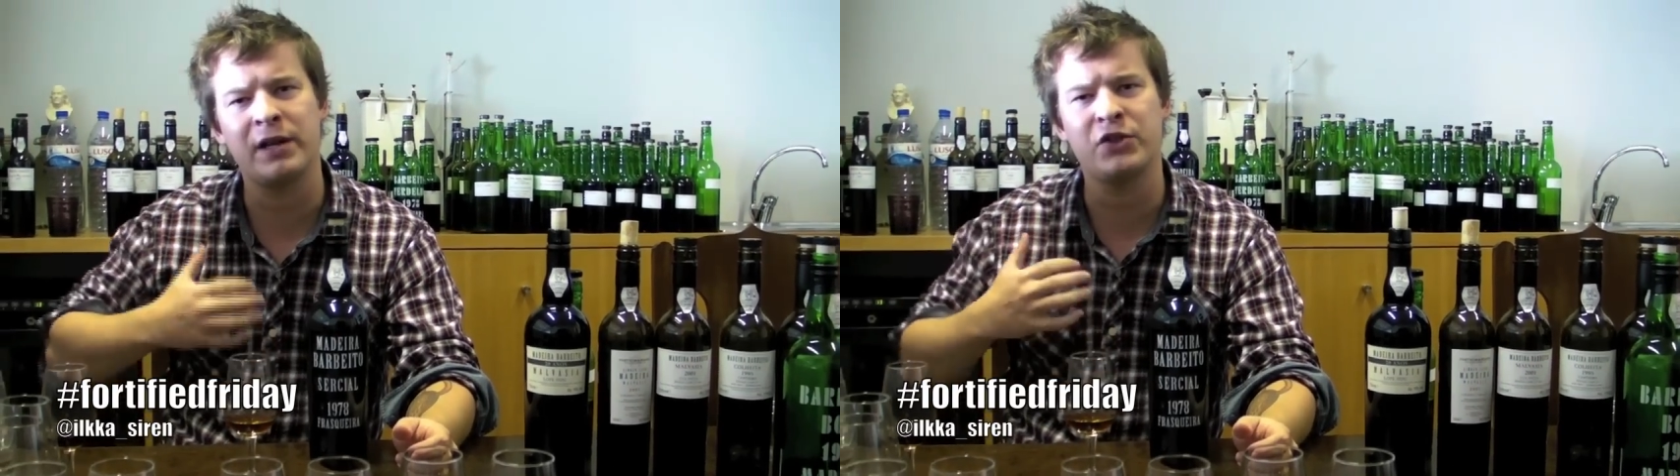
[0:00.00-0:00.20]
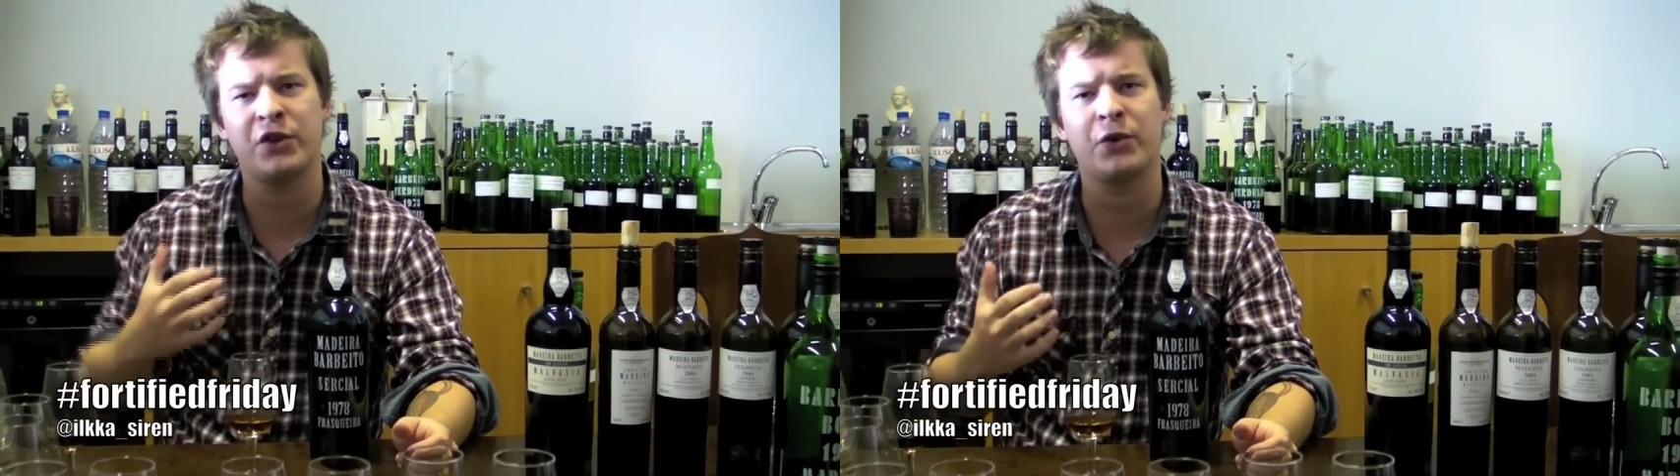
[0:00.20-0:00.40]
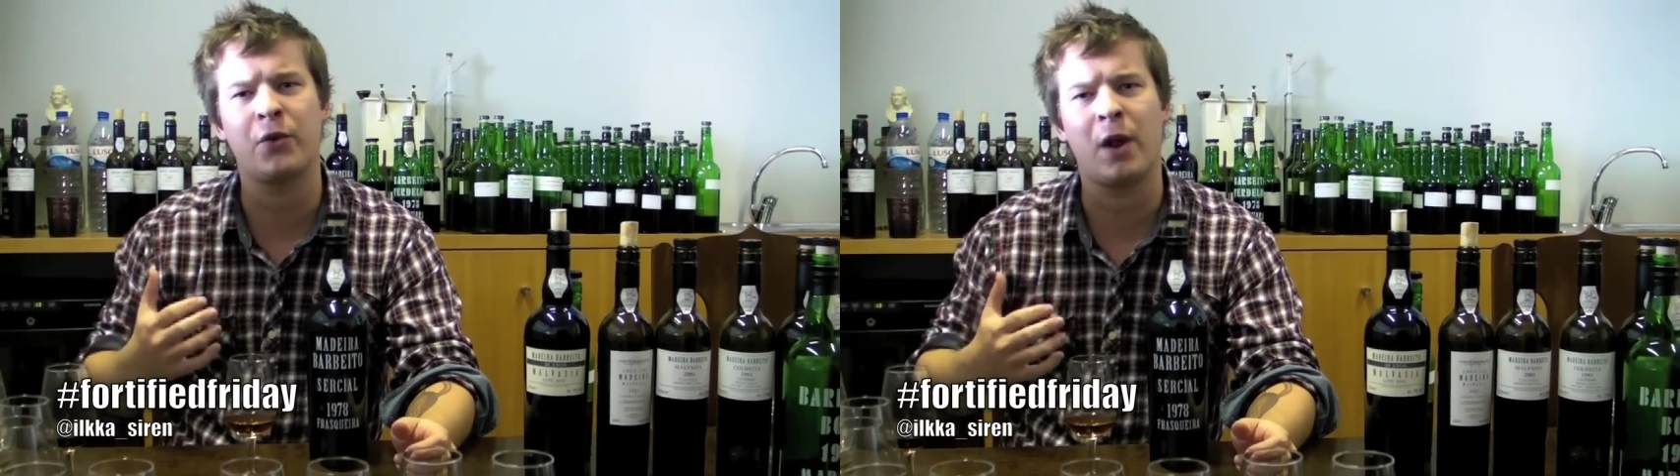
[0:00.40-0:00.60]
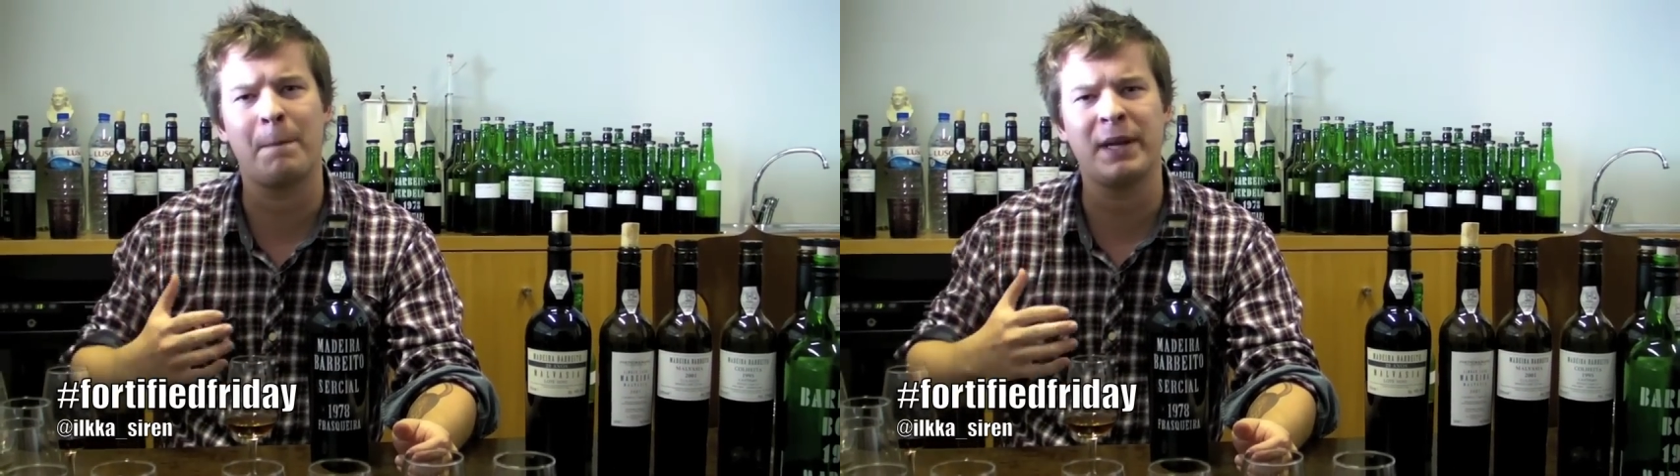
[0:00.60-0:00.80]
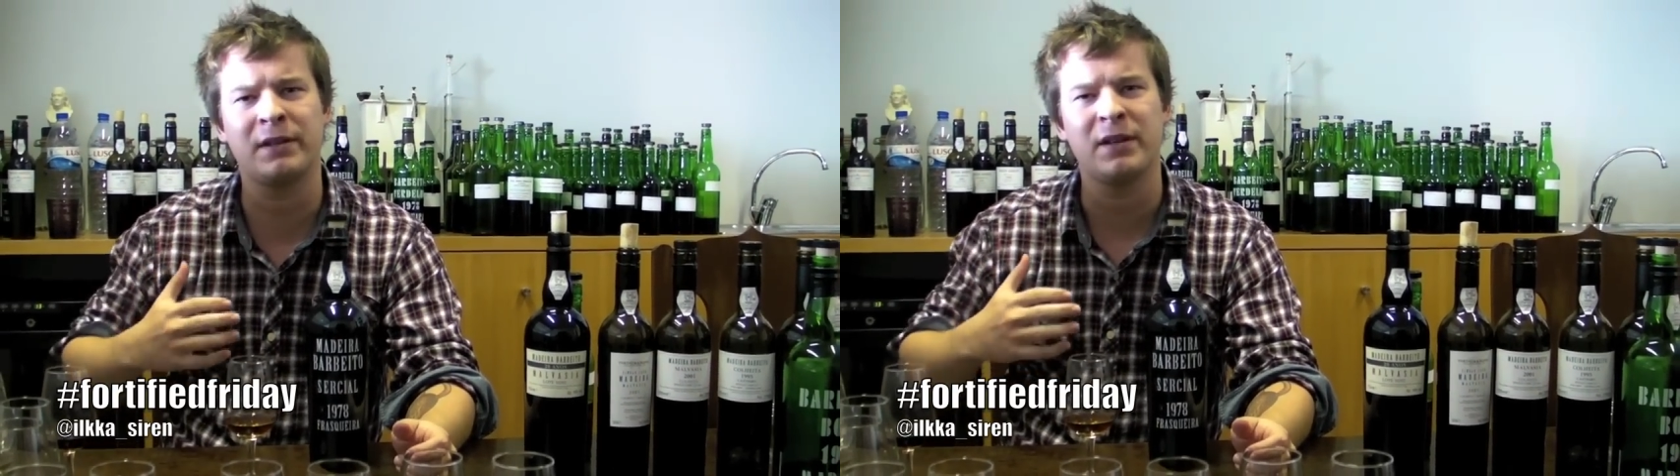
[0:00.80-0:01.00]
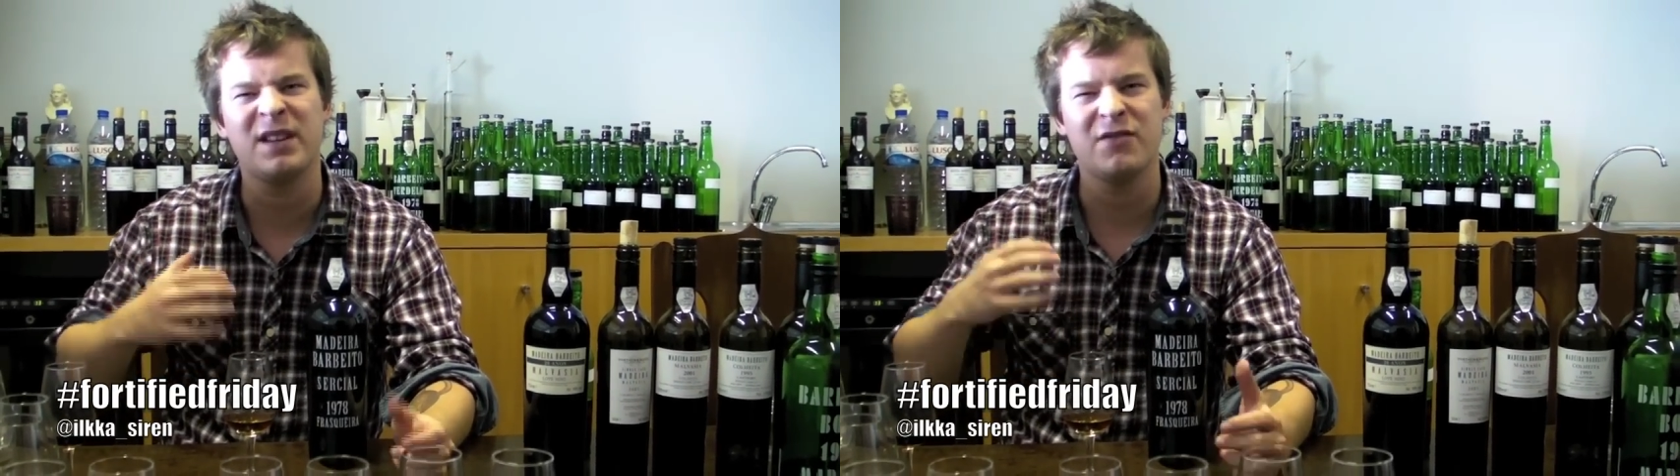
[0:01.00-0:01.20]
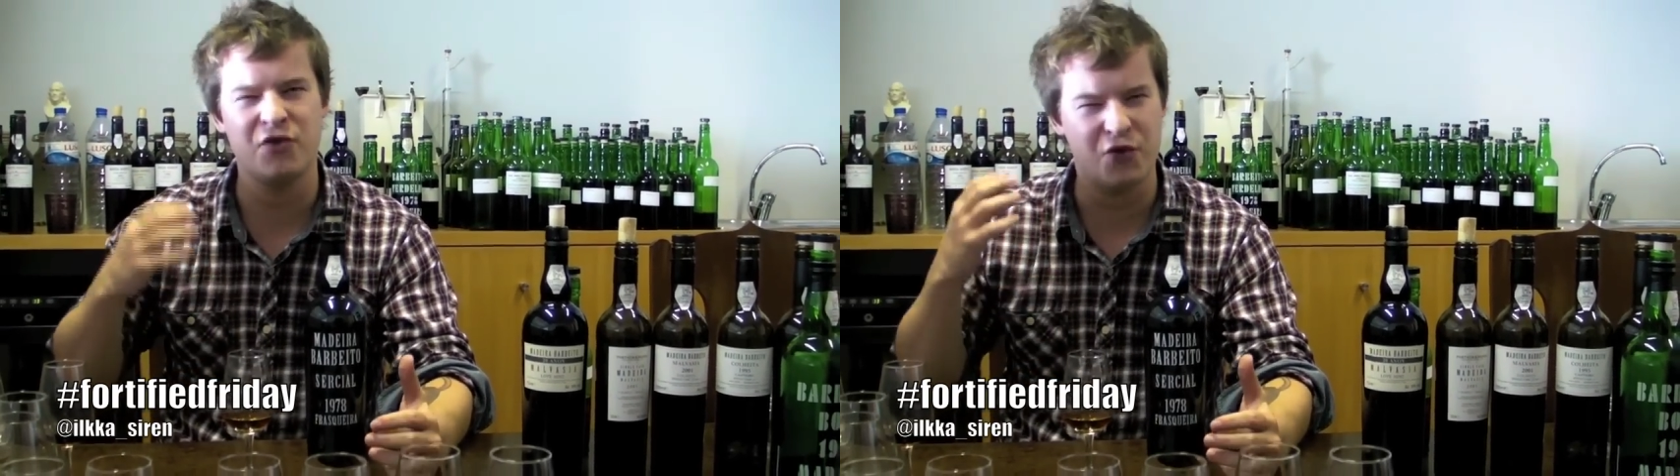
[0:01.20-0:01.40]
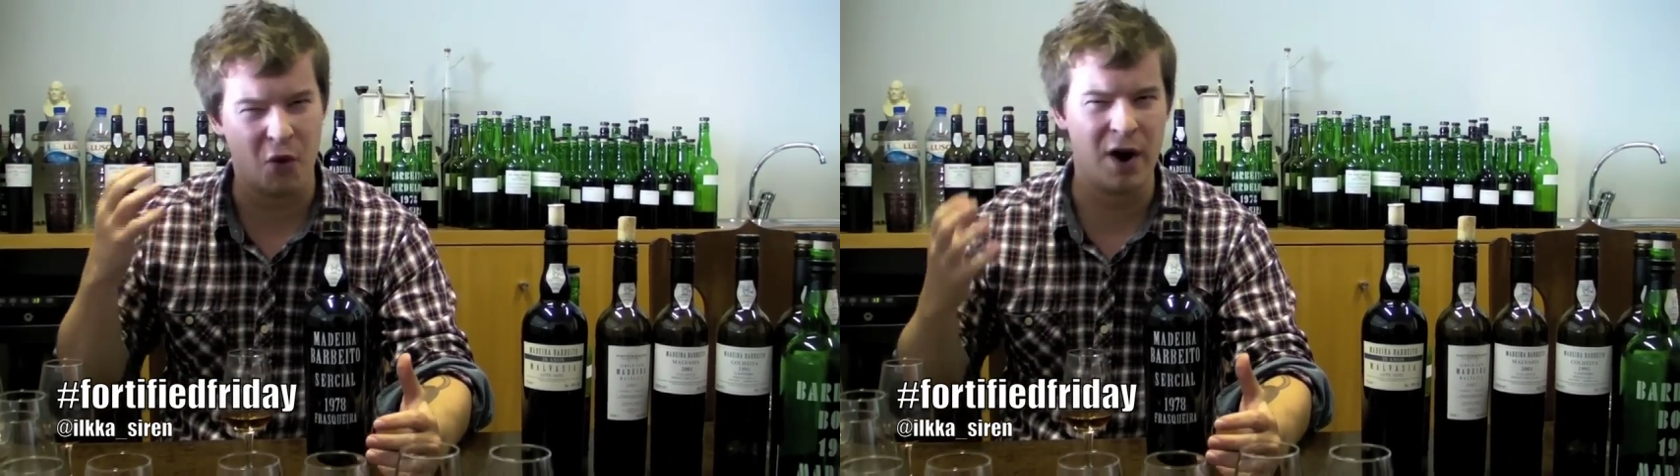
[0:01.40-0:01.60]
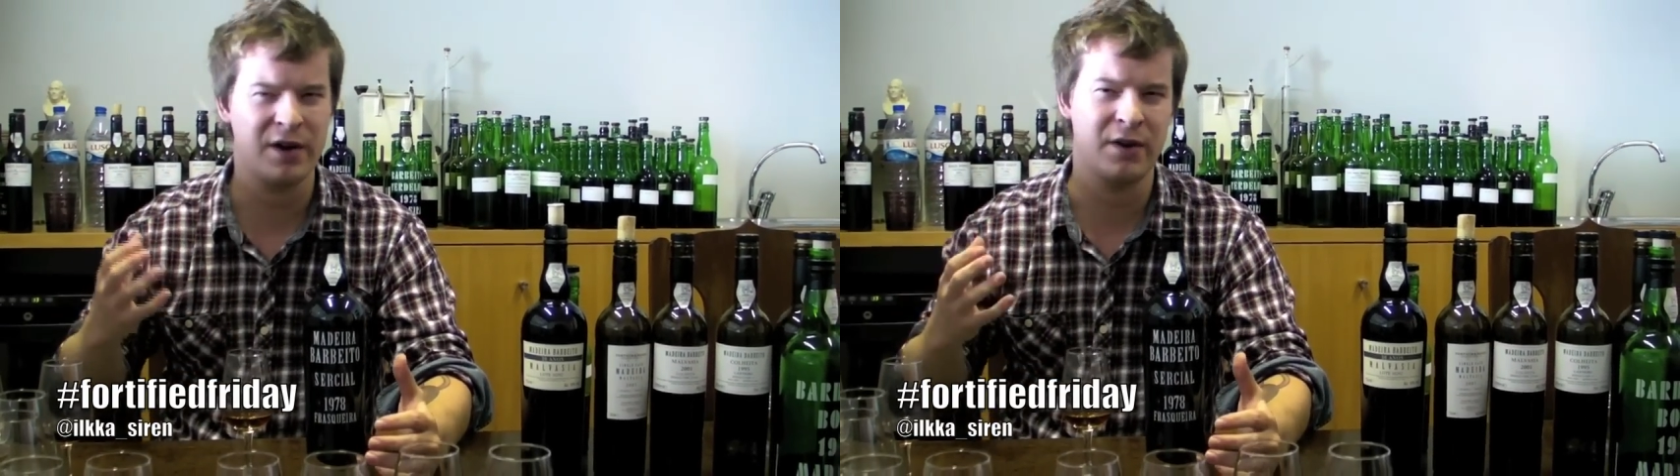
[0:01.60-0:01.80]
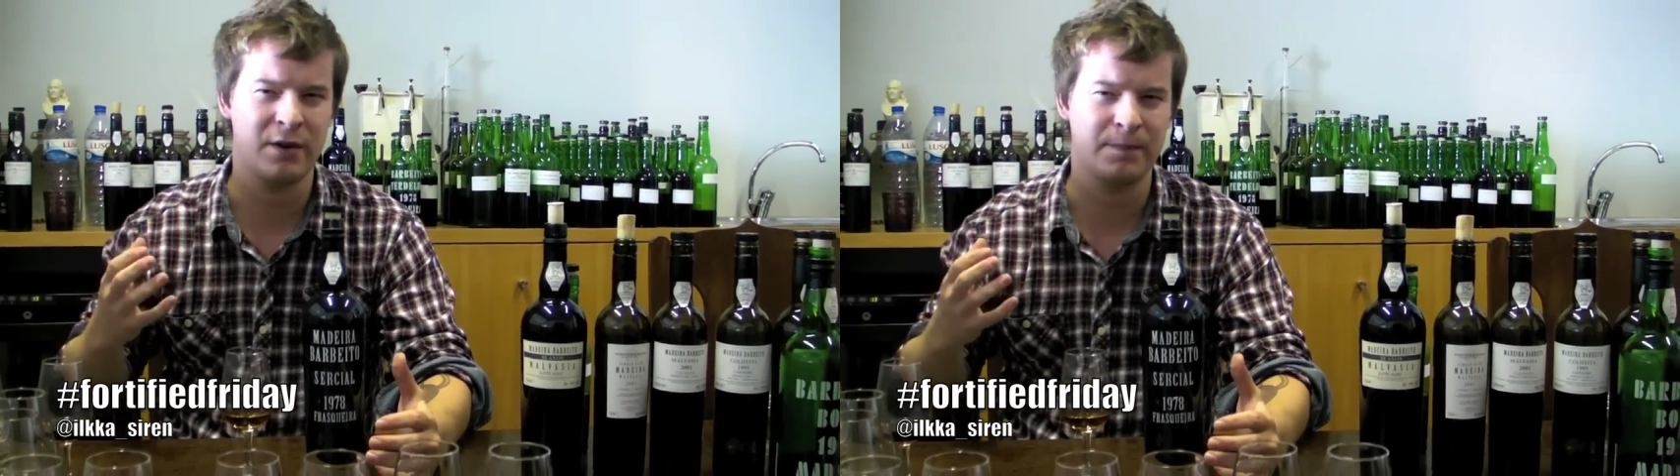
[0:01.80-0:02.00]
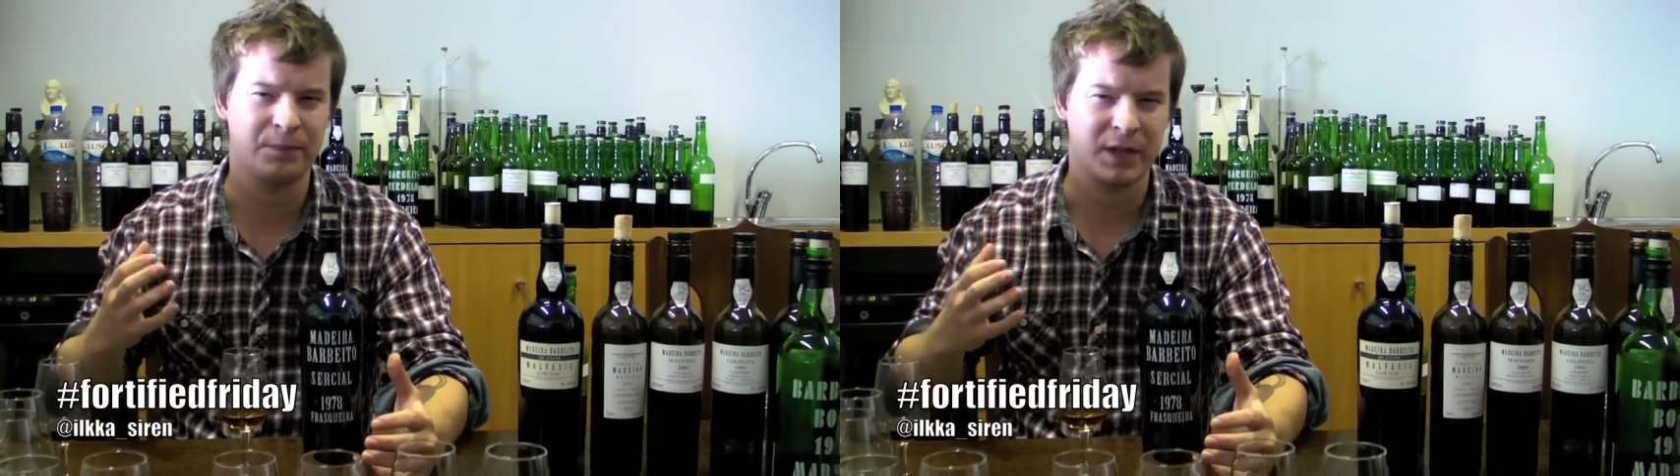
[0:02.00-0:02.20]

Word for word: in general a bit drier.